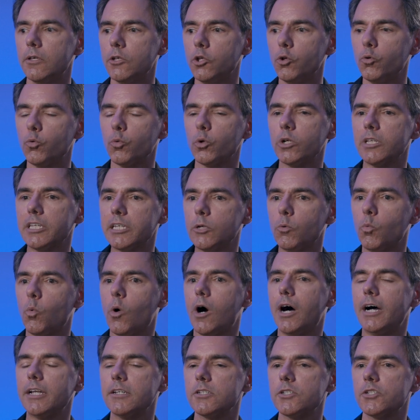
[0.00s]
you really
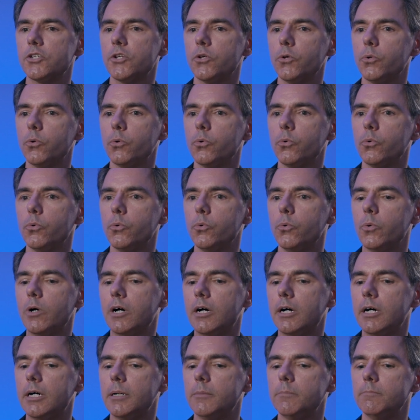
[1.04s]
want to
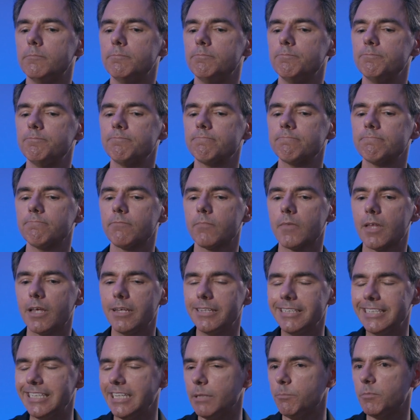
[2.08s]
um,
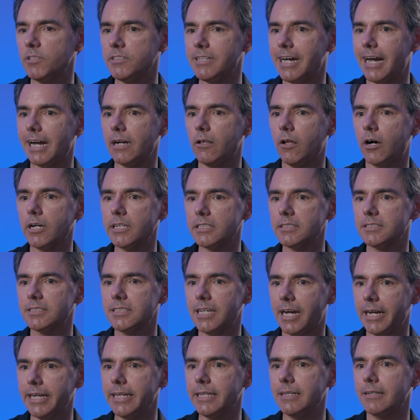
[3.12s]
keep the dialogue as
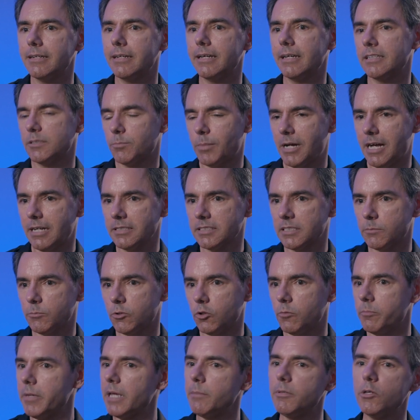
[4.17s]
tight as
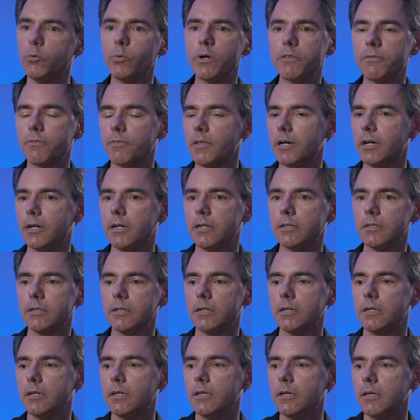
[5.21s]
possible. Maybe with, uh,
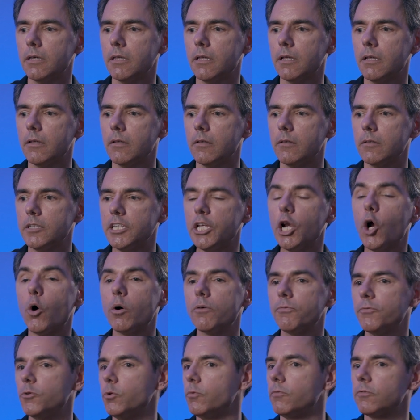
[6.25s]
you know,
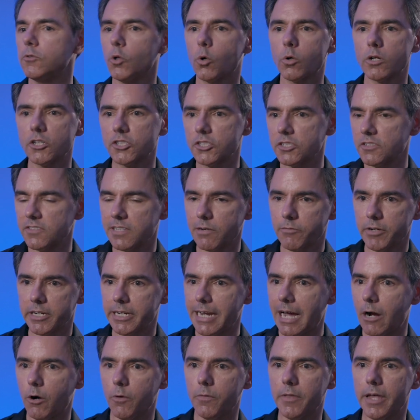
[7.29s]
a few flourishes every
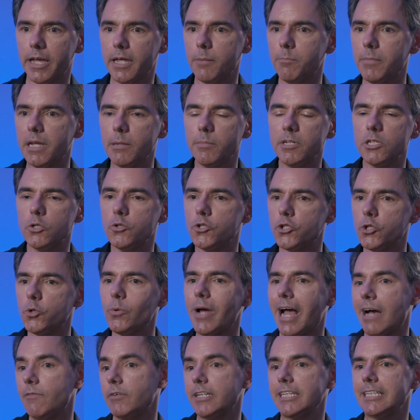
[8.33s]
now and then. Maybe you do
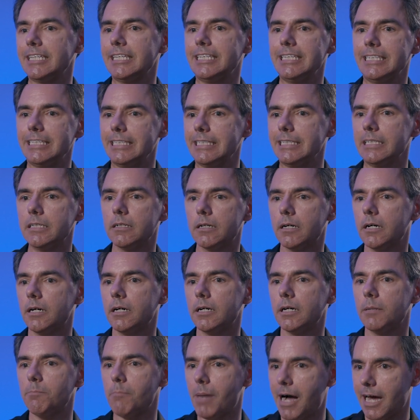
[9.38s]
have a key
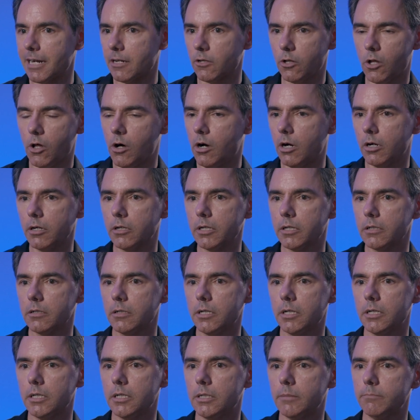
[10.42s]
uh, monologue
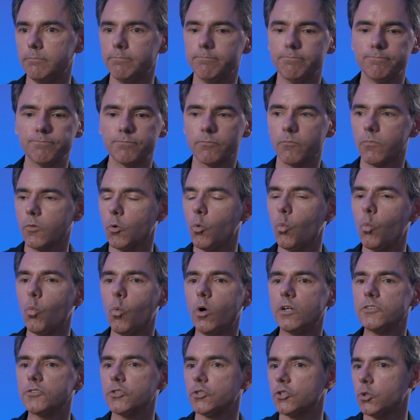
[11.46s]
um,
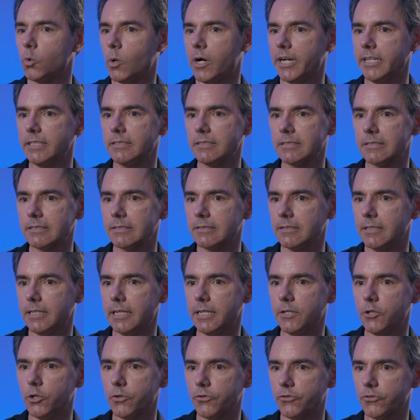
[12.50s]
once or twice
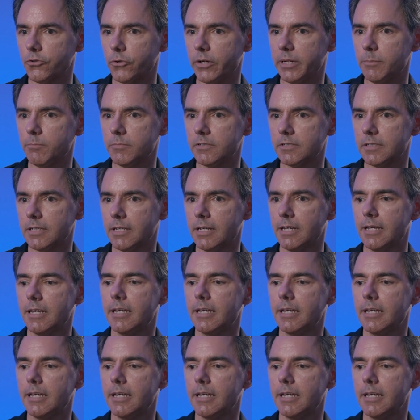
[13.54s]
in your script